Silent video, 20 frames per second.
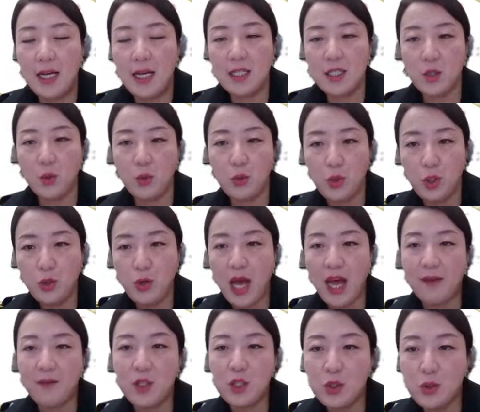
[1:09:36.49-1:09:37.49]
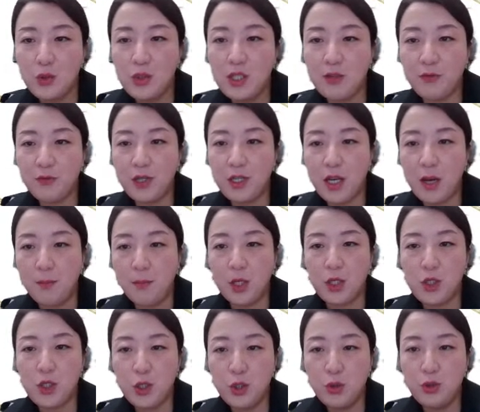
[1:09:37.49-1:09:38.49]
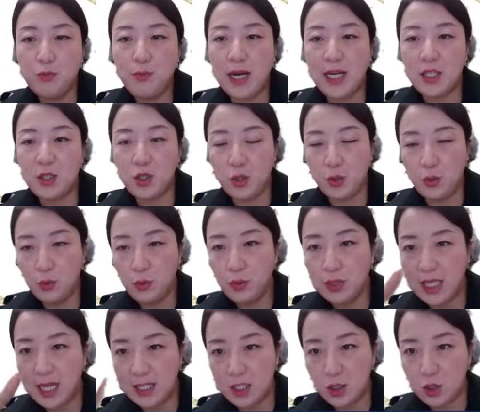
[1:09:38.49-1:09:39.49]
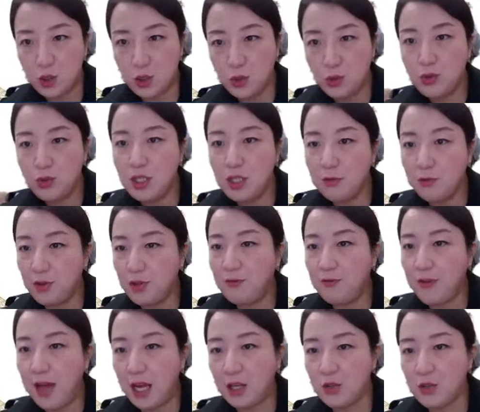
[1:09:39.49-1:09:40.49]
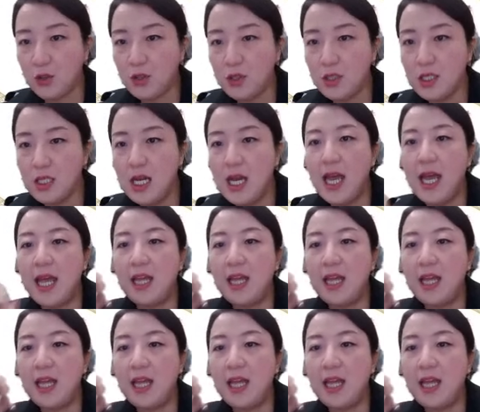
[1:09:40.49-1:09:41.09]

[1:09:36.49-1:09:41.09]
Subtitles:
so you have 2 different number, 2x2, that's 2 different factors,